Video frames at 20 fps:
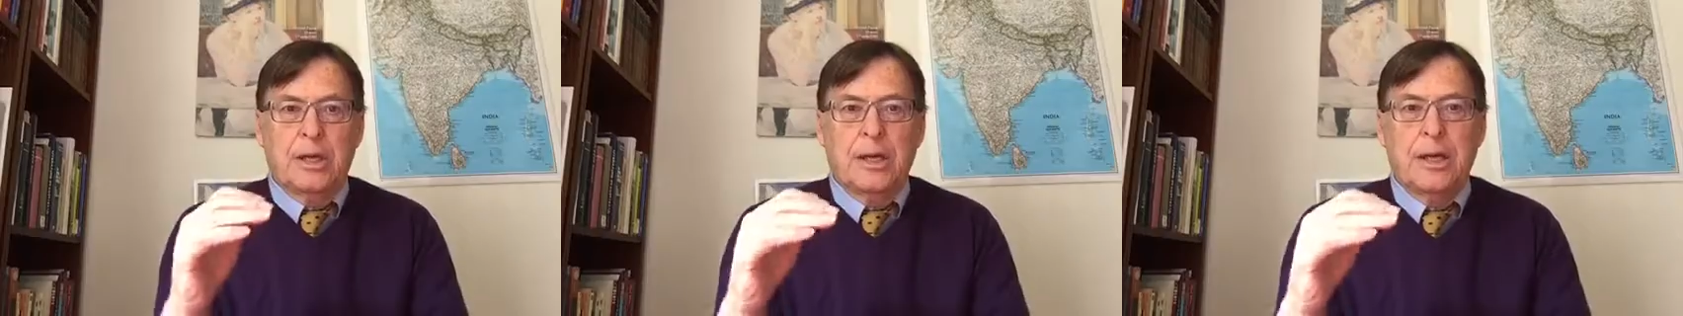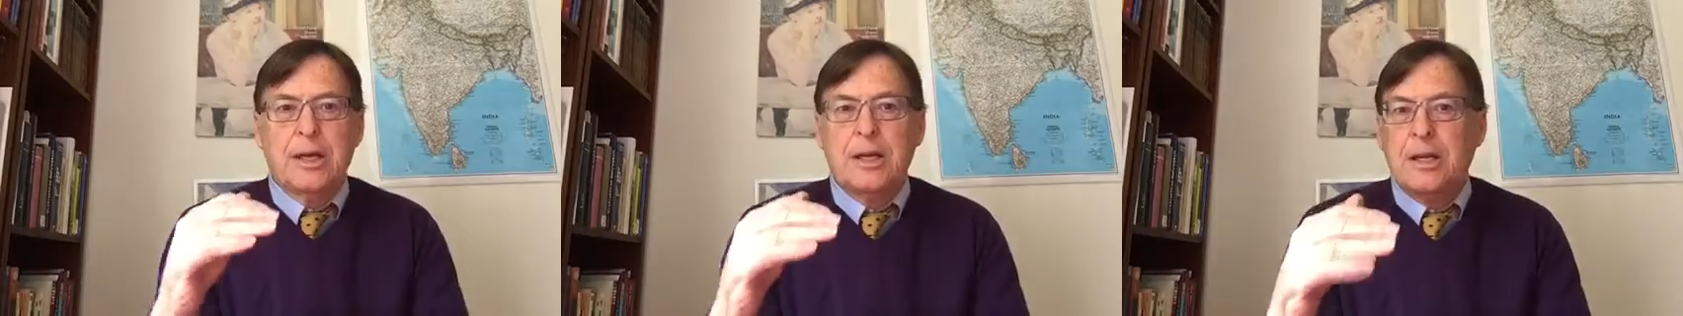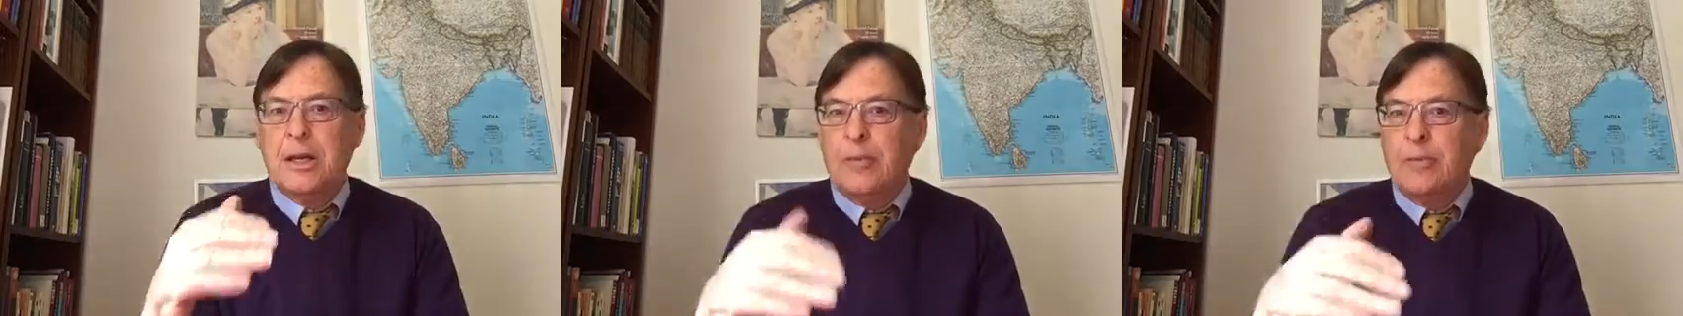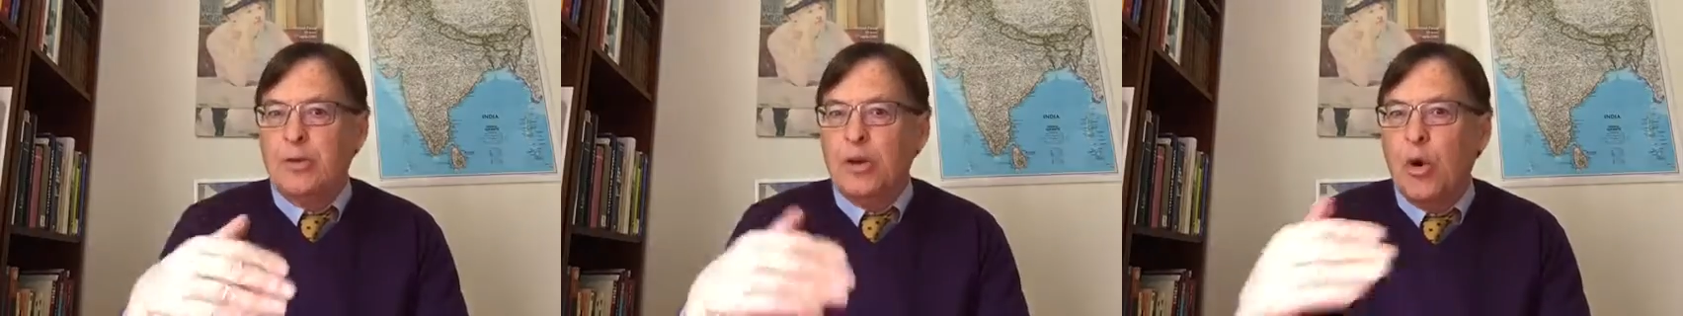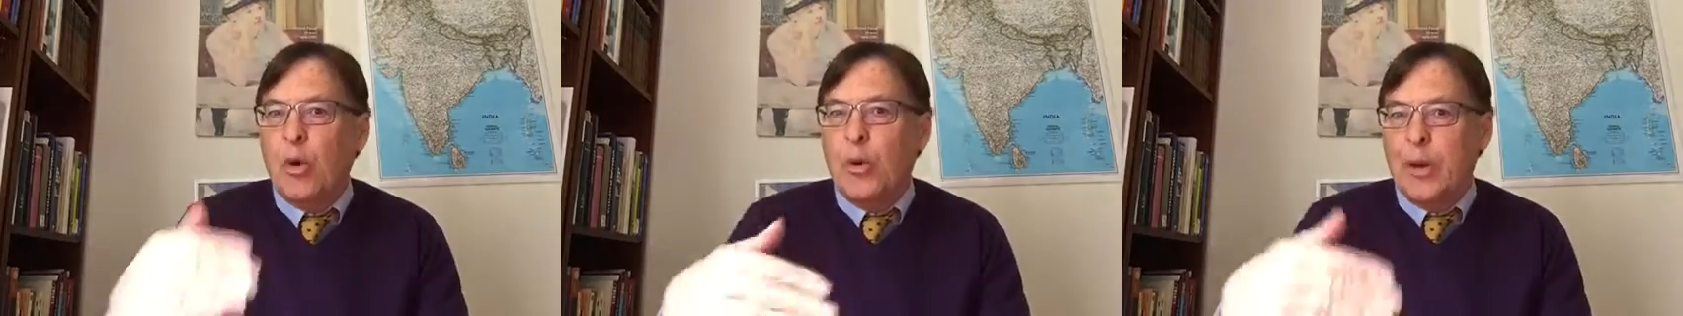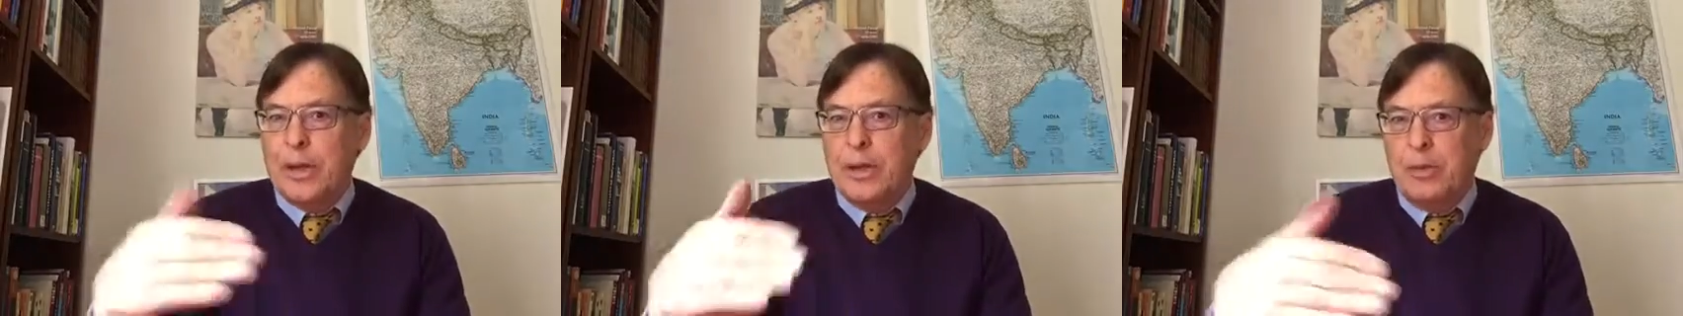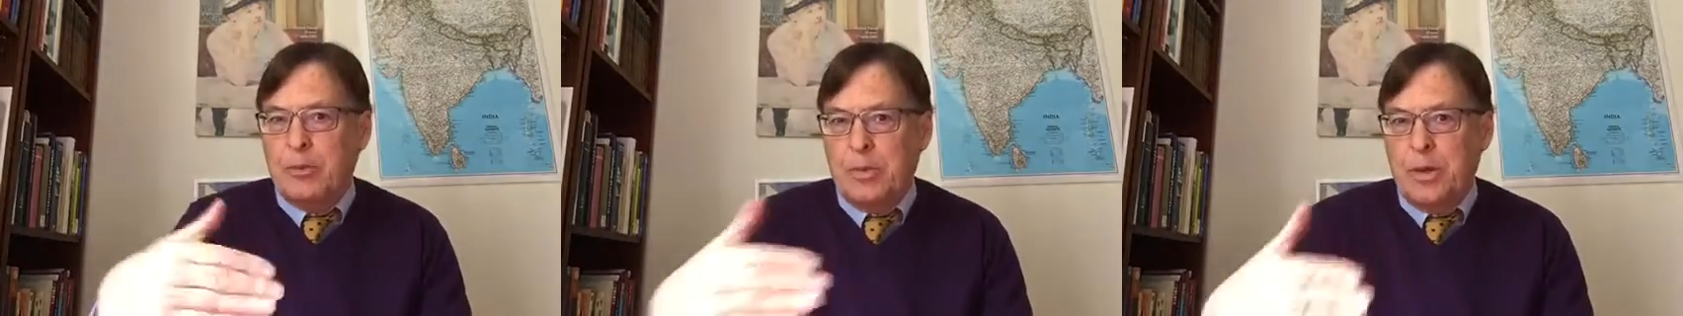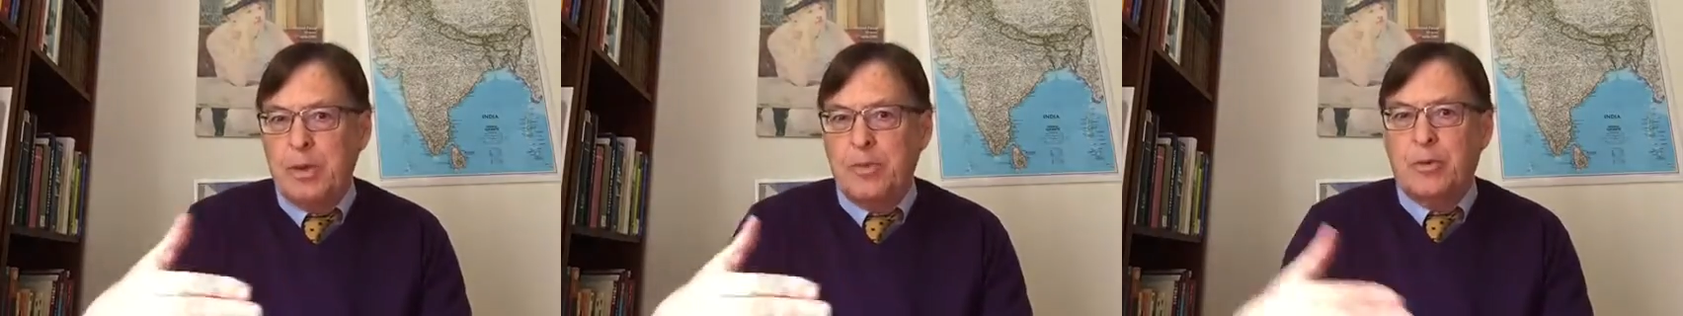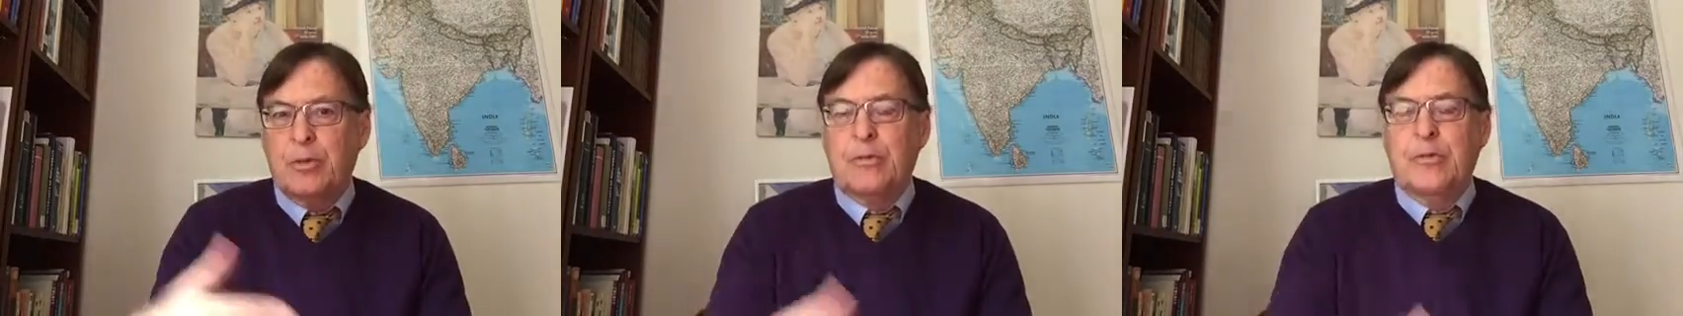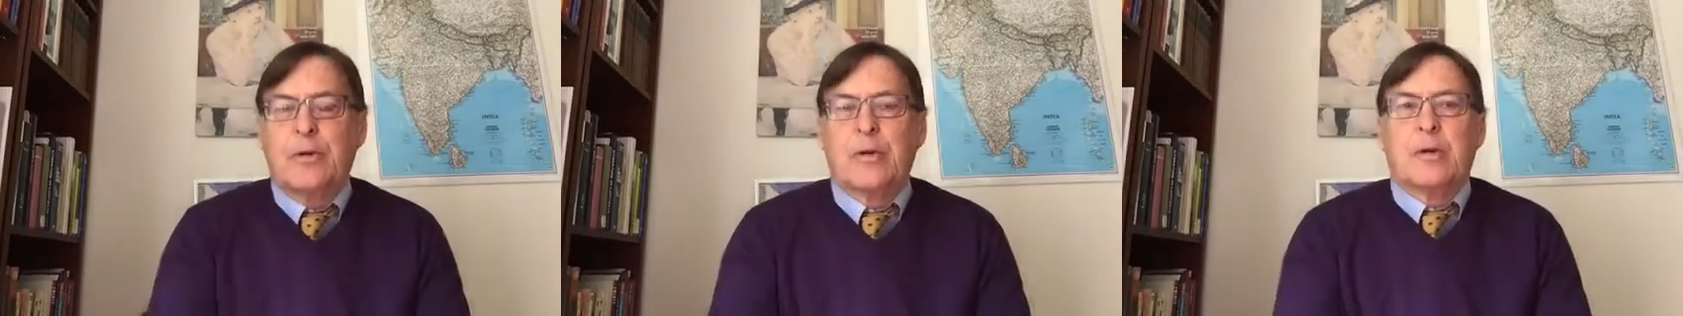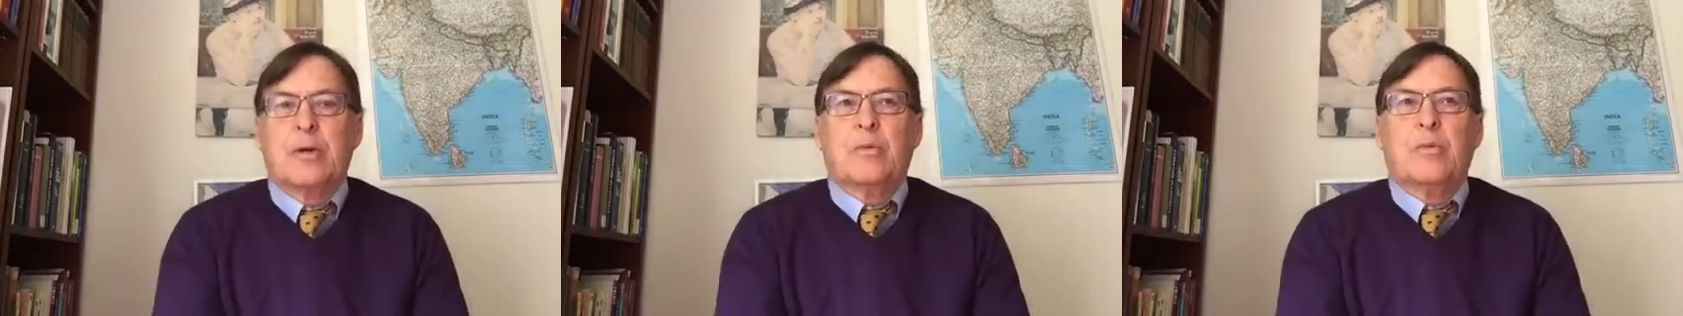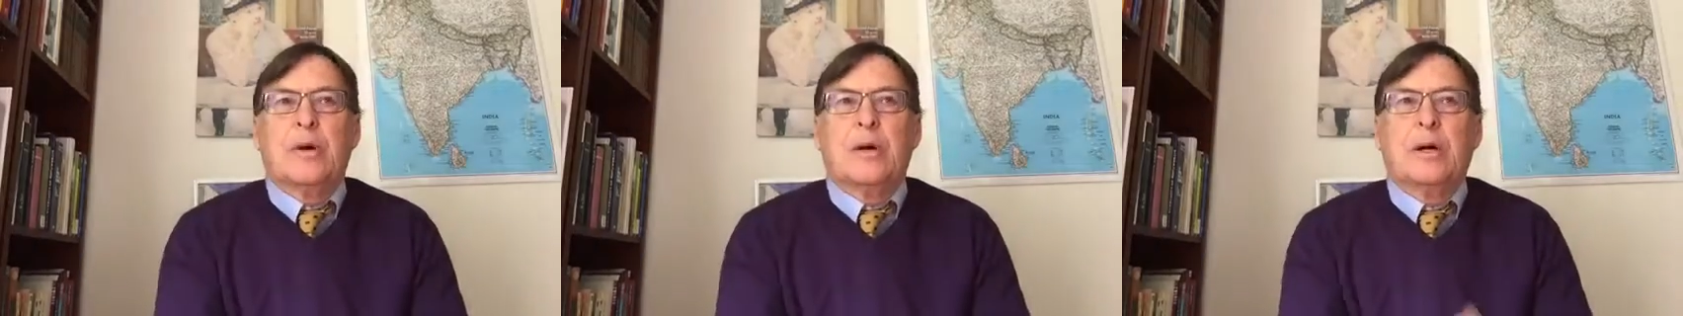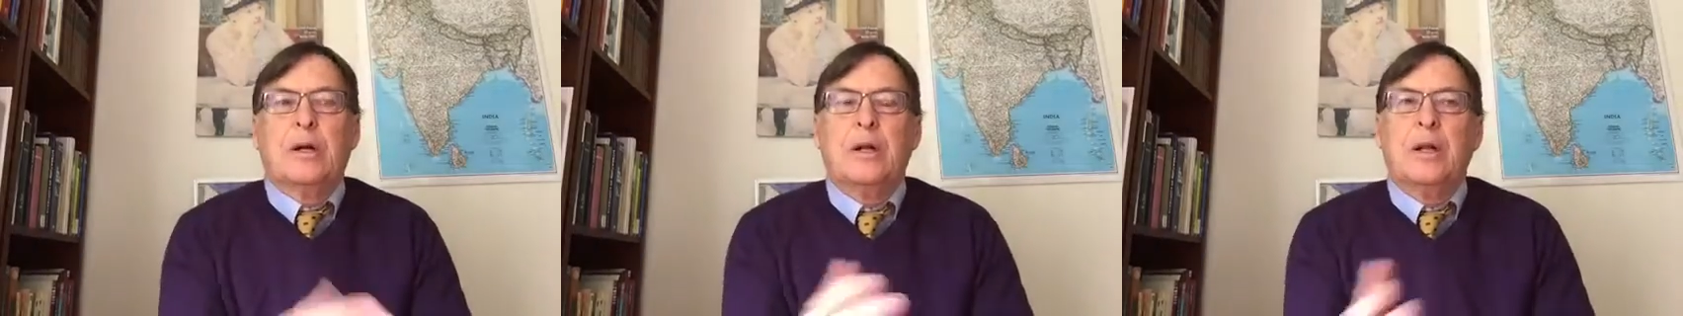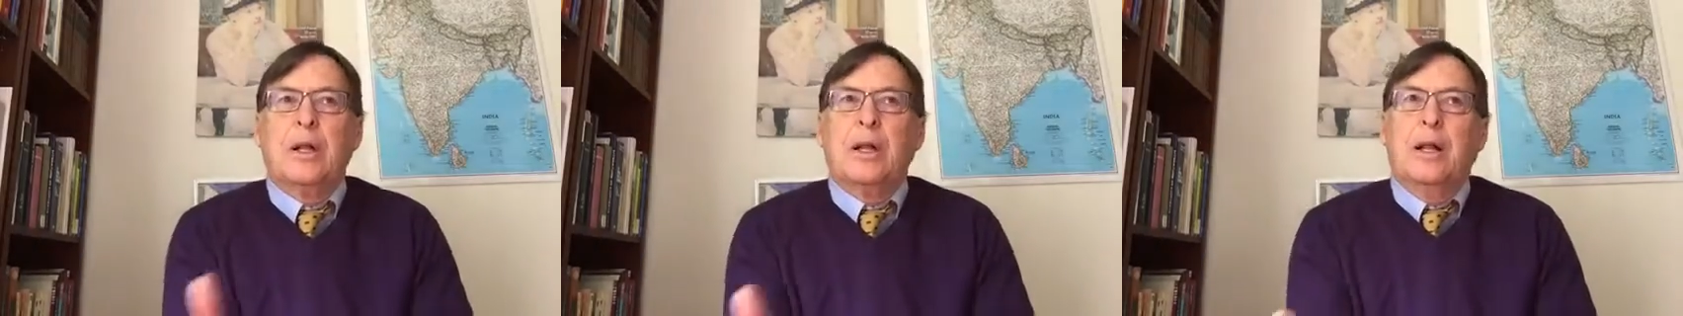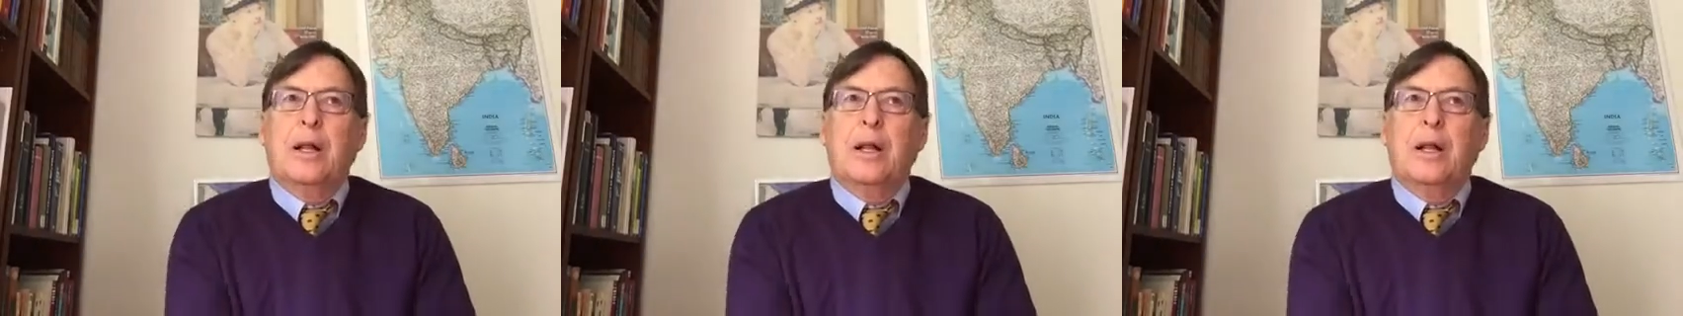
end up knowing the people very well.